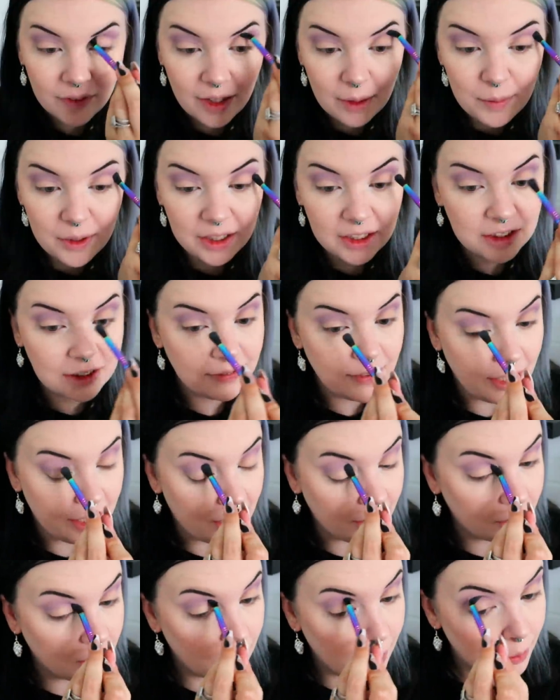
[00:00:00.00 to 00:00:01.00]
I mean, it's fine.
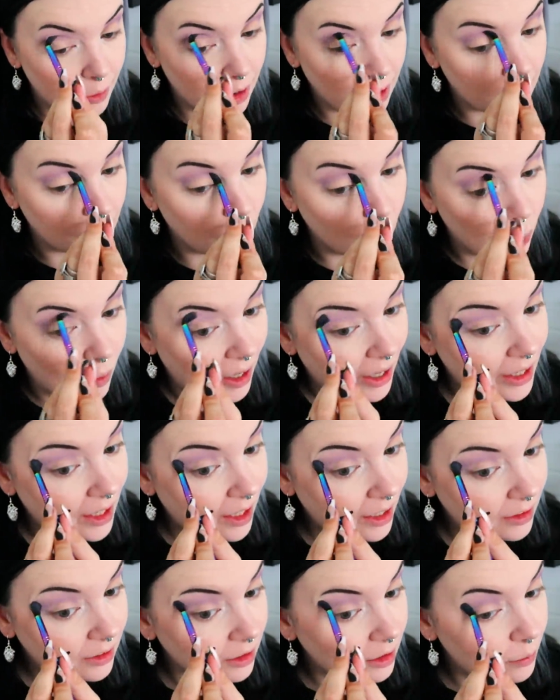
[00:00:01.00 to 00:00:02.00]
I could have put on a white
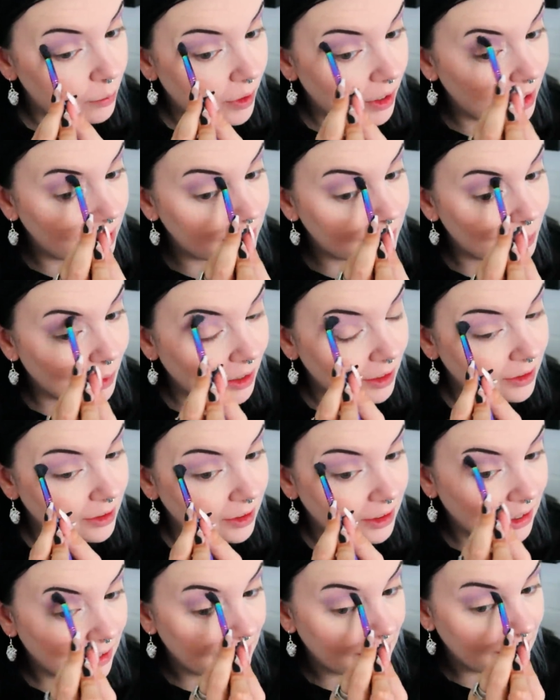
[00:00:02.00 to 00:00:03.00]
eyelid base, but I didn't
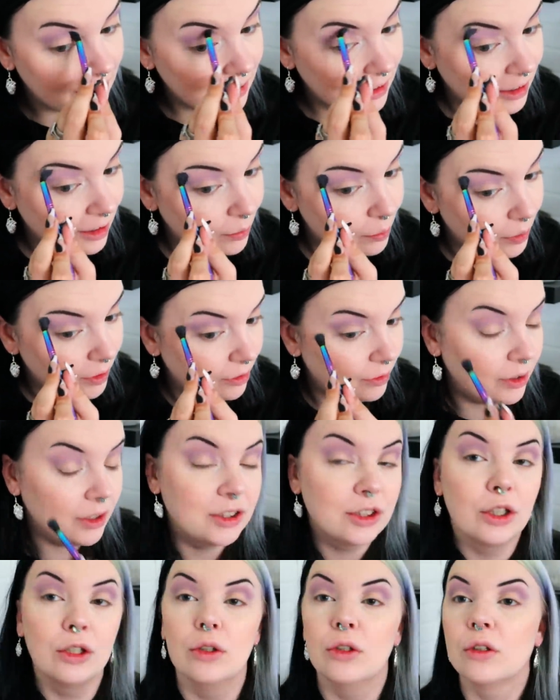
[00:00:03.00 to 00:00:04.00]
think it needed it. But
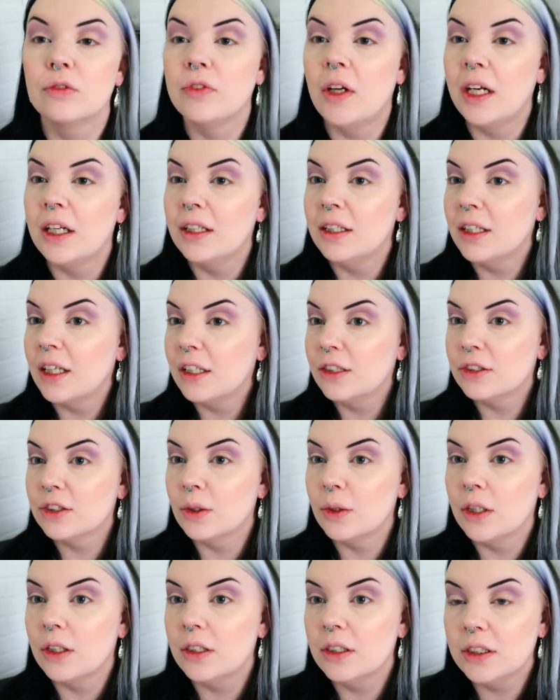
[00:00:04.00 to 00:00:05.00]
it's going to look fine in the end.
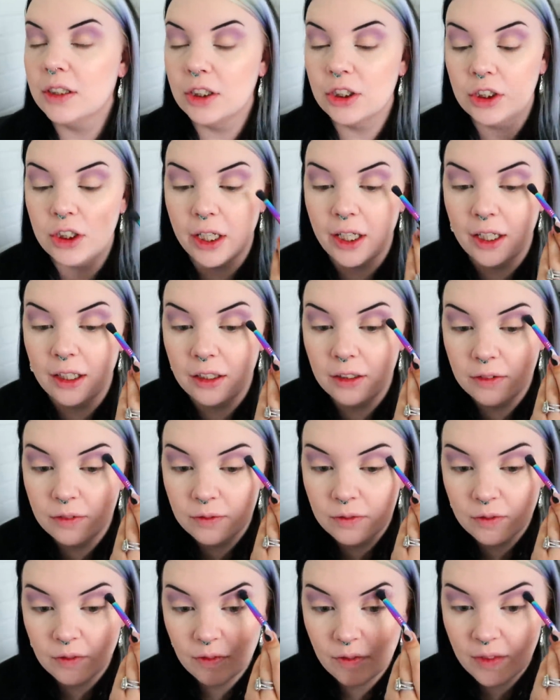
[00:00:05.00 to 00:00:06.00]
So here is the shade.
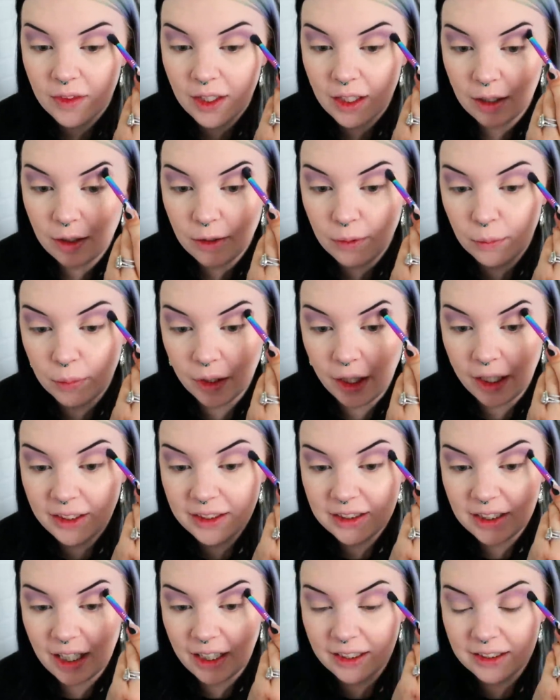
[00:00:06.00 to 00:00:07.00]

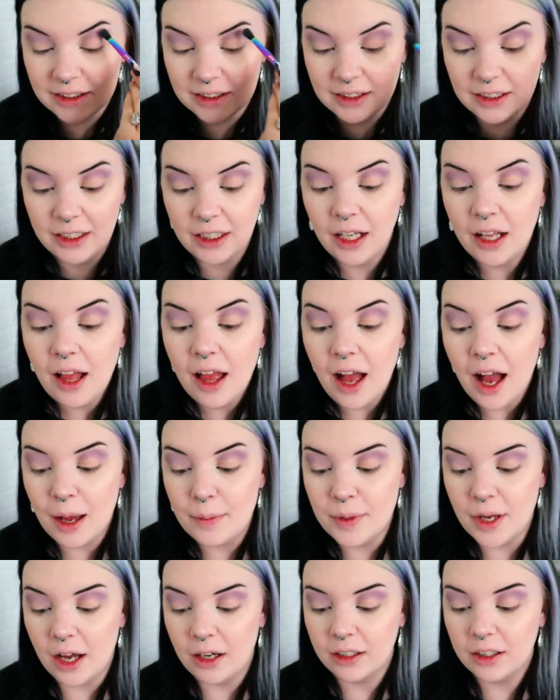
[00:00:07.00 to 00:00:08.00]
Blends nicely.
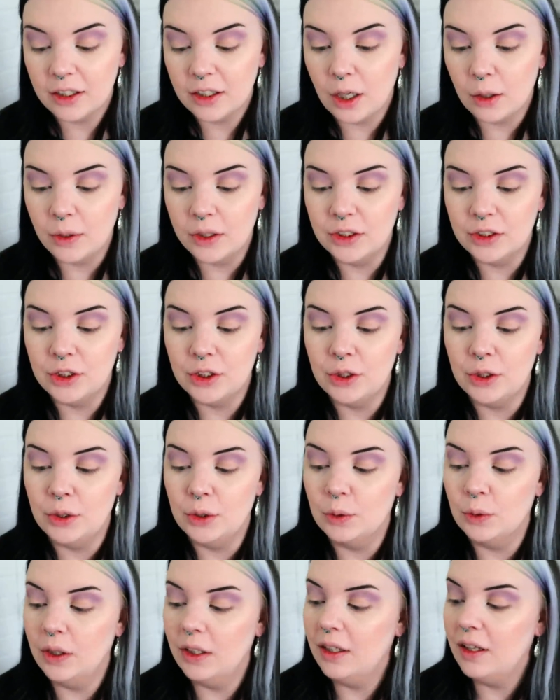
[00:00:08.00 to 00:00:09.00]
I'm now going to go
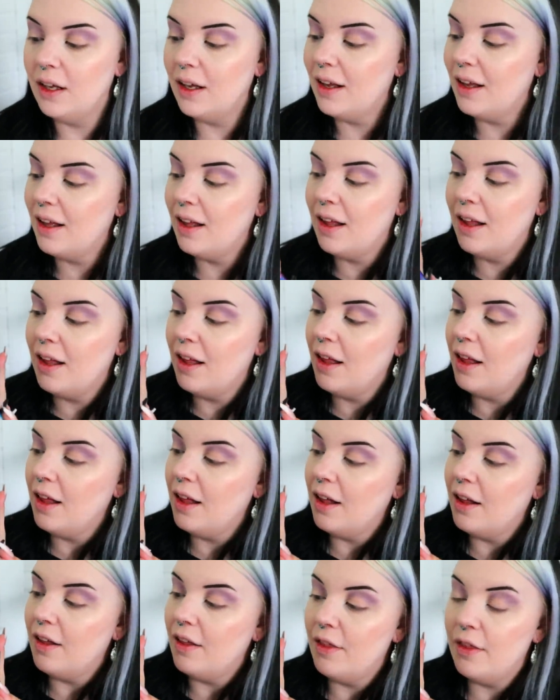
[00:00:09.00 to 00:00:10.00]
into
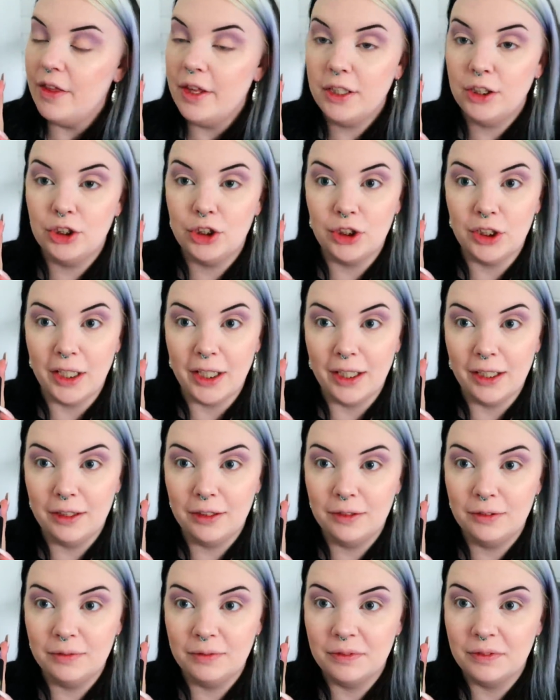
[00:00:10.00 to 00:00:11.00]
this shade.
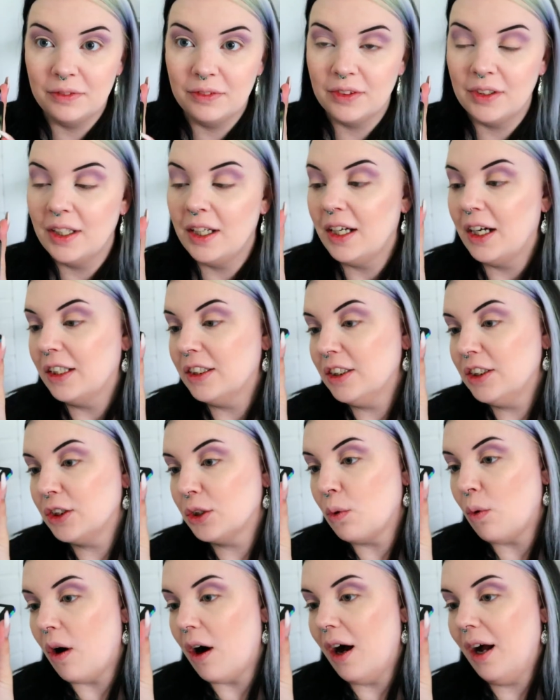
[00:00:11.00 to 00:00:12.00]
Because
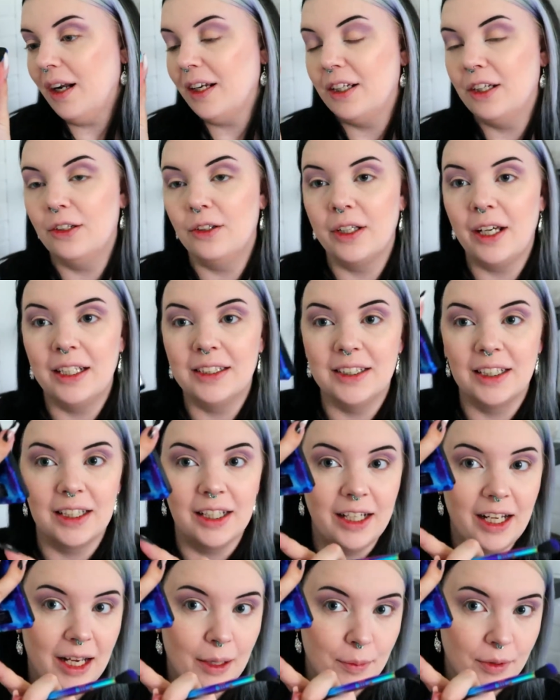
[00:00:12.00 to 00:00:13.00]
it's a quad and it only has like
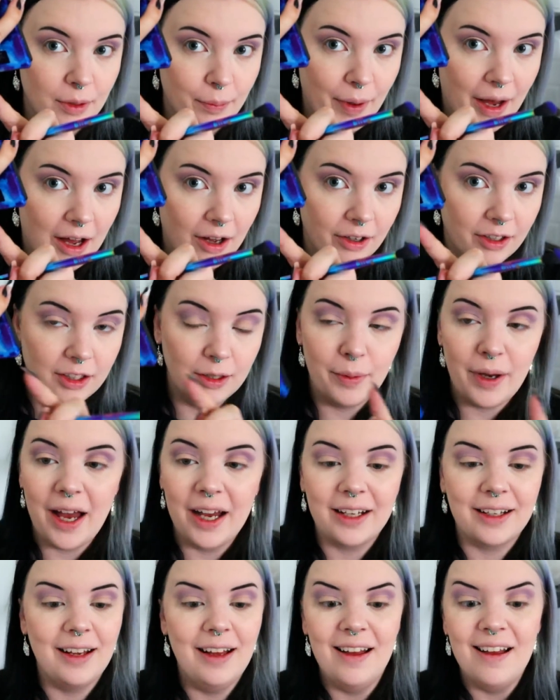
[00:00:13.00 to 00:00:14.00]
the name of the palette on the
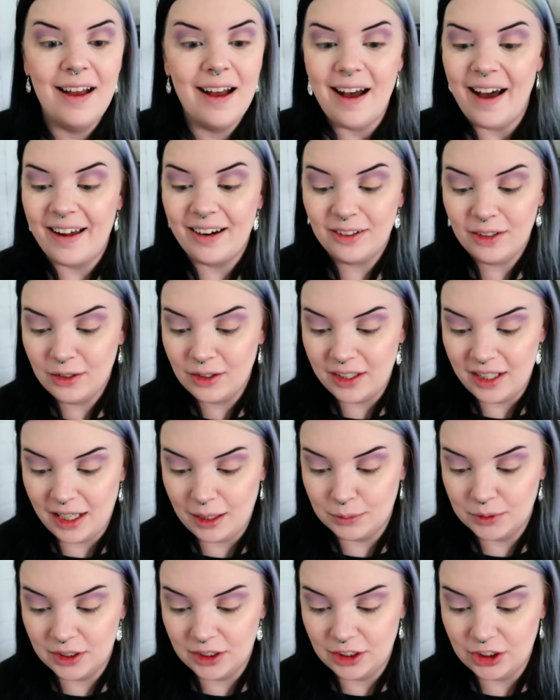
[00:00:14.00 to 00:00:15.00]
back. I don't know the
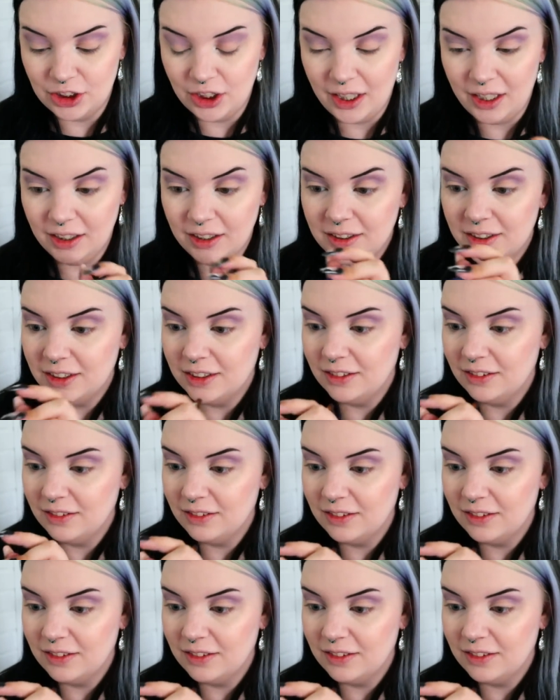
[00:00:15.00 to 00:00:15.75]
names of the shades.